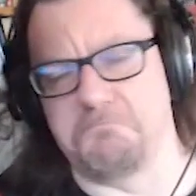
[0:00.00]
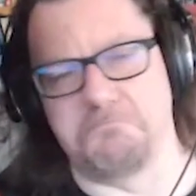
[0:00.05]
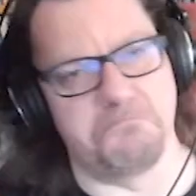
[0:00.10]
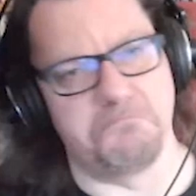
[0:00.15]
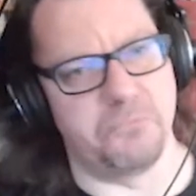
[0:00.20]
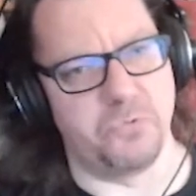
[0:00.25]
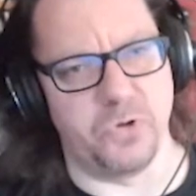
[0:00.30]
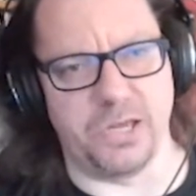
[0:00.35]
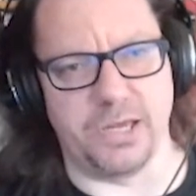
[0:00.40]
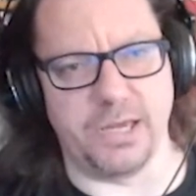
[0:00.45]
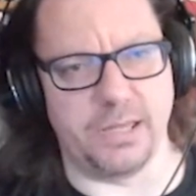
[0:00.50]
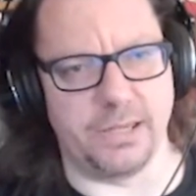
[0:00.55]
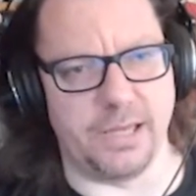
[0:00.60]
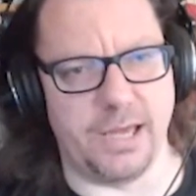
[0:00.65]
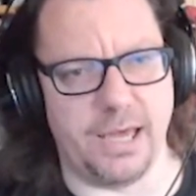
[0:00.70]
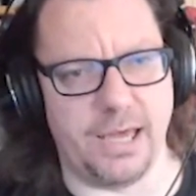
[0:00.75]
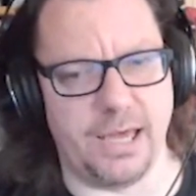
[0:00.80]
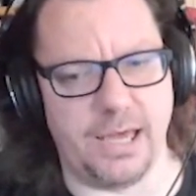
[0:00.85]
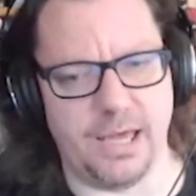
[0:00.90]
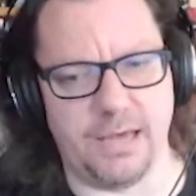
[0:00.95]
We can
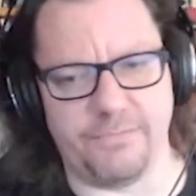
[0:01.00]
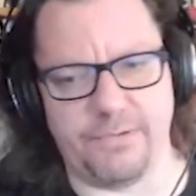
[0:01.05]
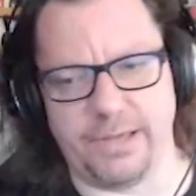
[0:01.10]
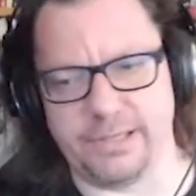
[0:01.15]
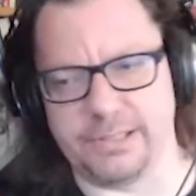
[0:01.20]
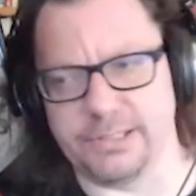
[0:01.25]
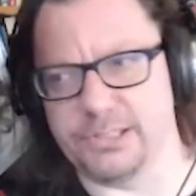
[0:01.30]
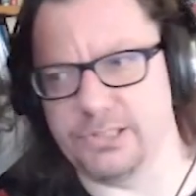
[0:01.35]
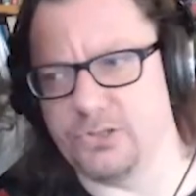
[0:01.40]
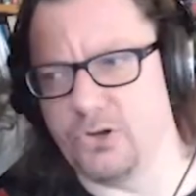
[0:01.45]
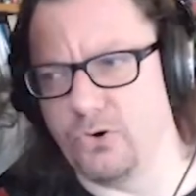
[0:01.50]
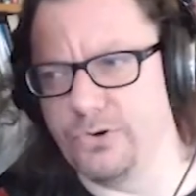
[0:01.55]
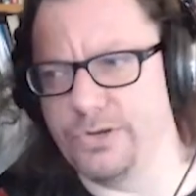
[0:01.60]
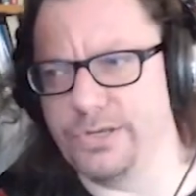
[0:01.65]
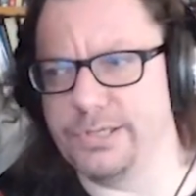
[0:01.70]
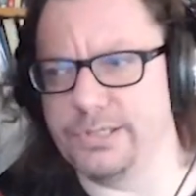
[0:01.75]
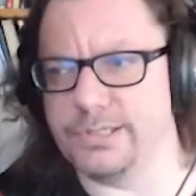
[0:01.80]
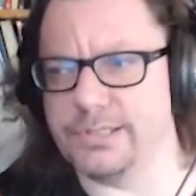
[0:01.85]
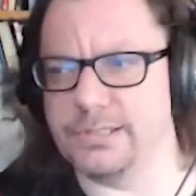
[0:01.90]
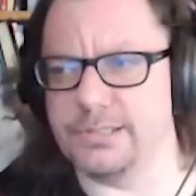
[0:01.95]
have like
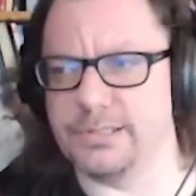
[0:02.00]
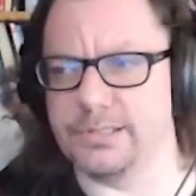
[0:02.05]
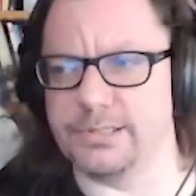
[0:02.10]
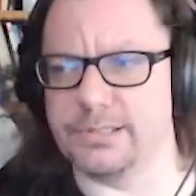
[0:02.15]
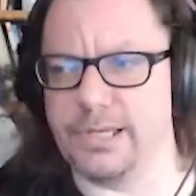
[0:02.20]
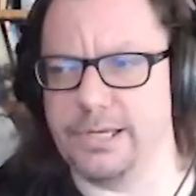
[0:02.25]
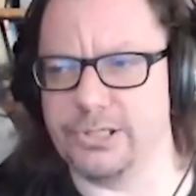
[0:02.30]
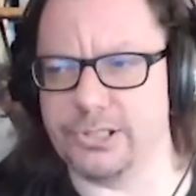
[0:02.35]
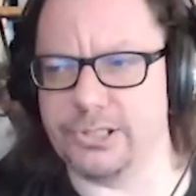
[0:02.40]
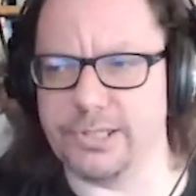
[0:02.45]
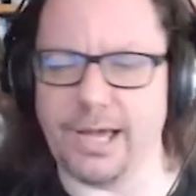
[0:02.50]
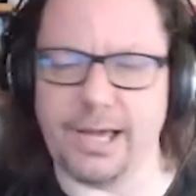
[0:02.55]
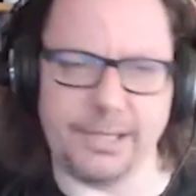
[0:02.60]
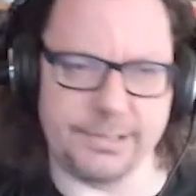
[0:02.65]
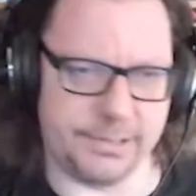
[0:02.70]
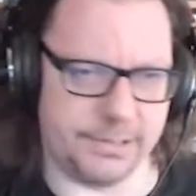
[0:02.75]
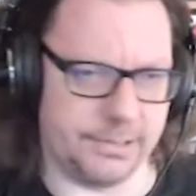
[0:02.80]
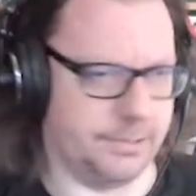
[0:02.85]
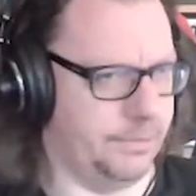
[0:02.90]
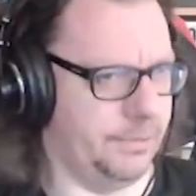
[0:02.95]

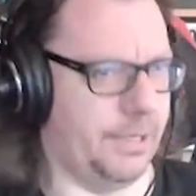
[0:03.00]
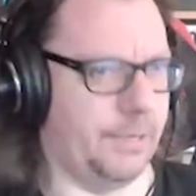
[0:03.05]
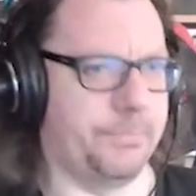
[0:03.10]
stories/task